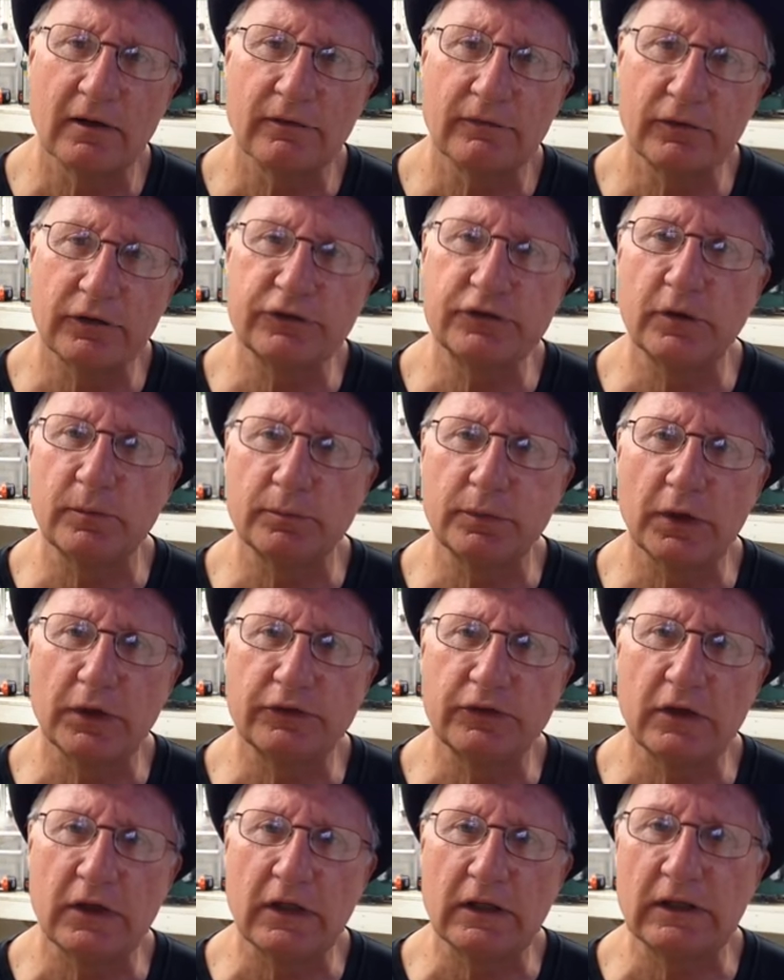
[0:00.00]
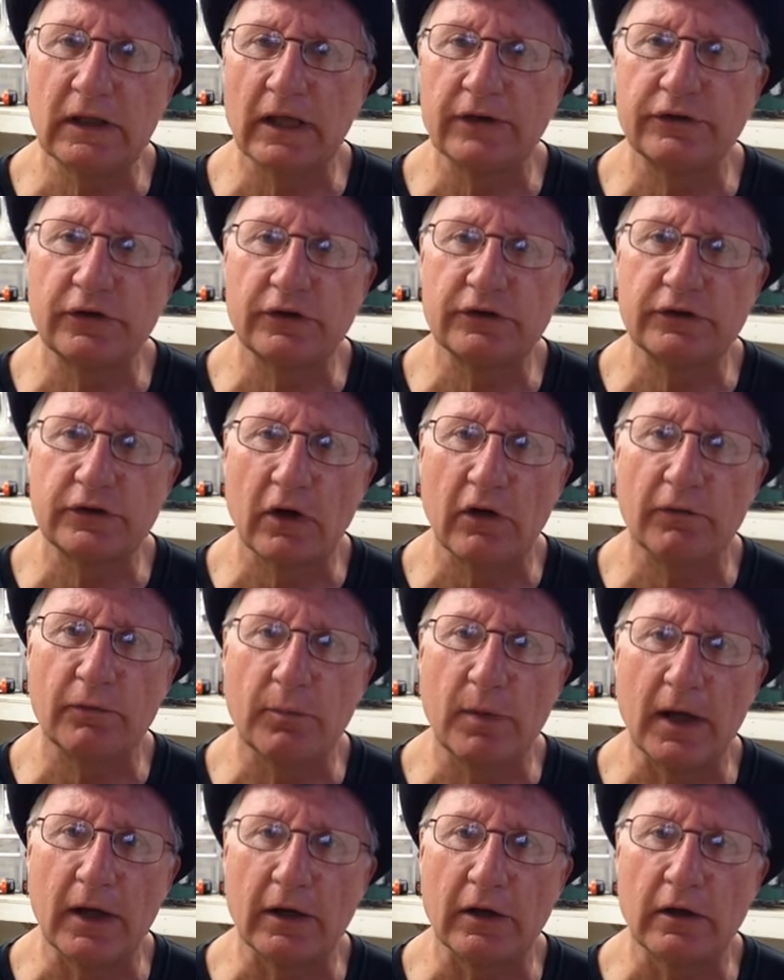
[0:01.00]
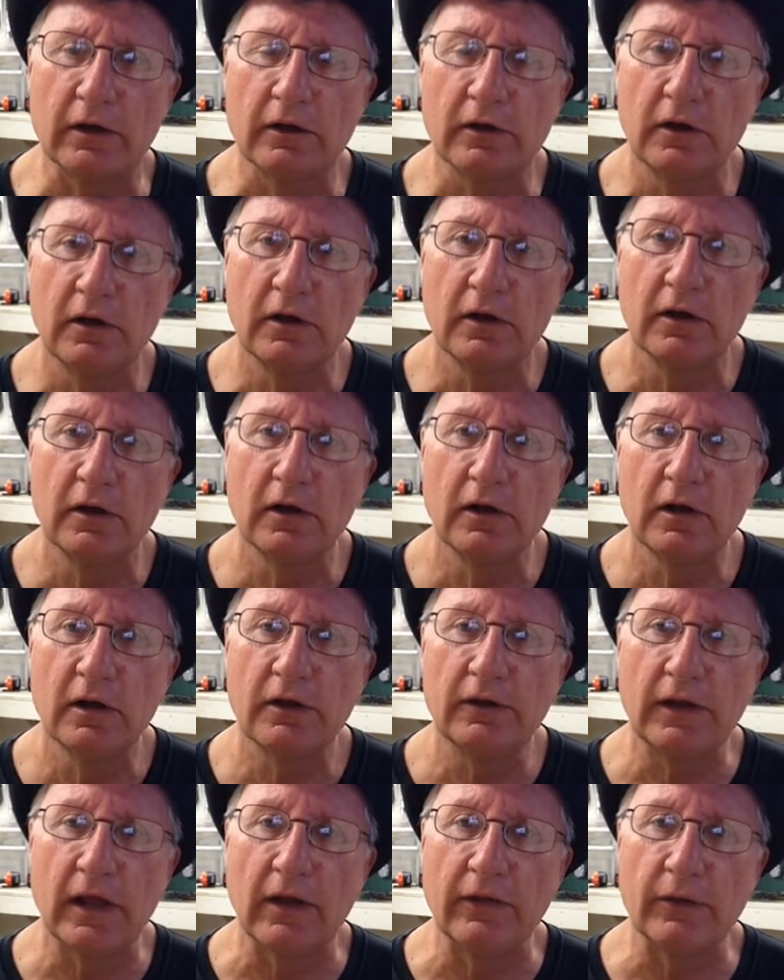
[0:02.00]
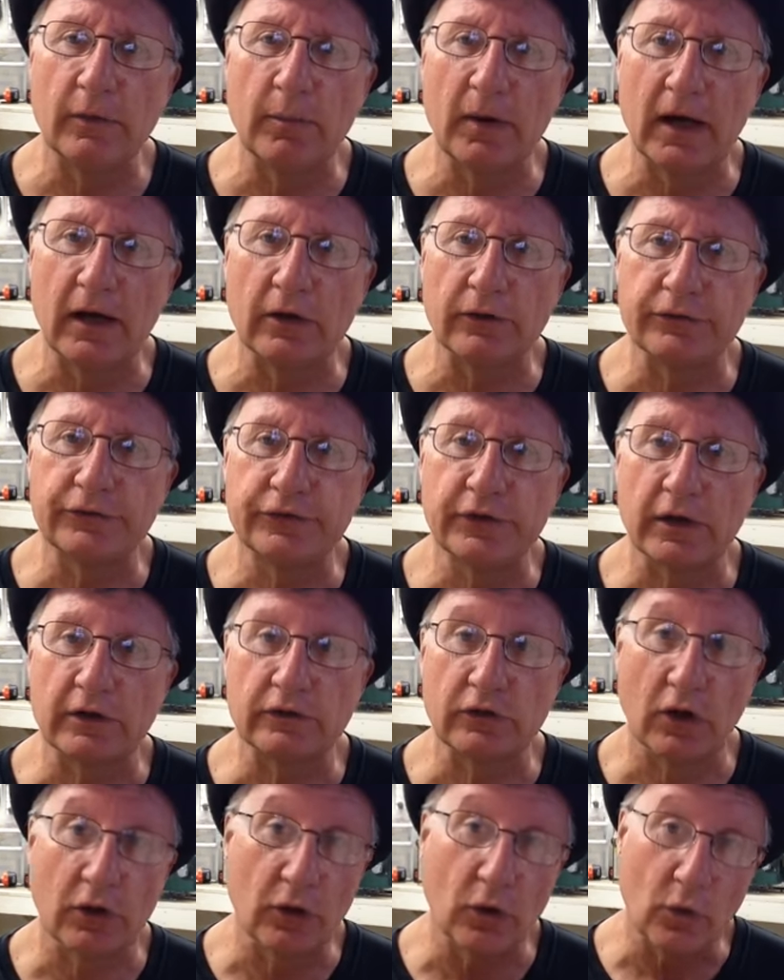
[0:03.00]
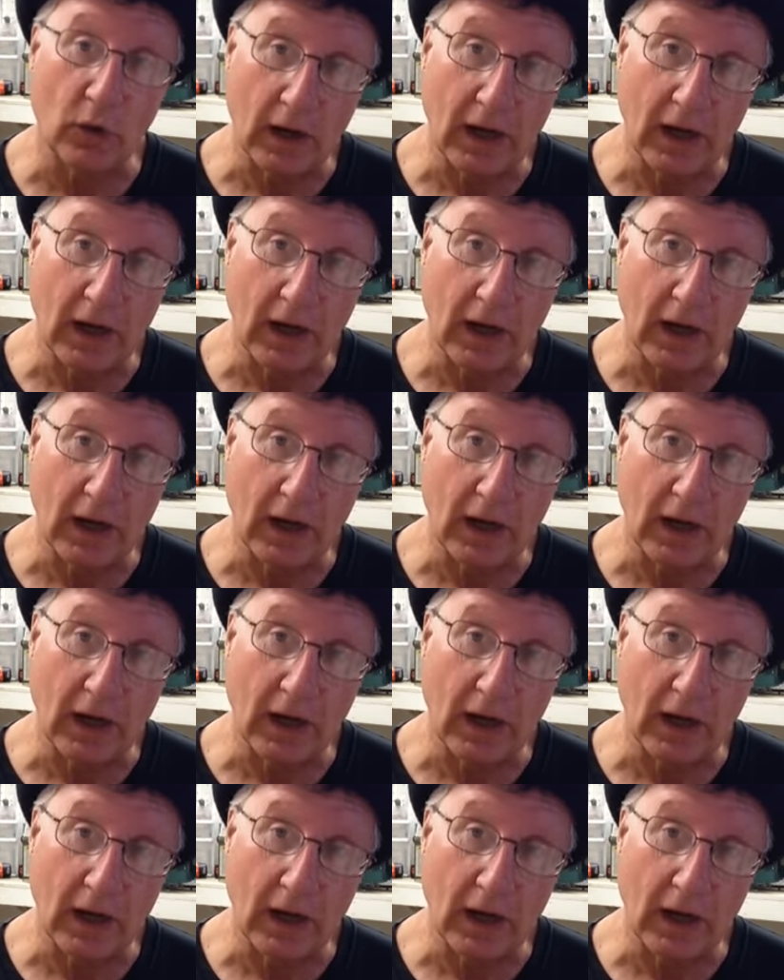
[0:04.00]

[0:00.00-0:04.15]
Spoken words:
for simplicity, lends itself better than the BIOS 6, although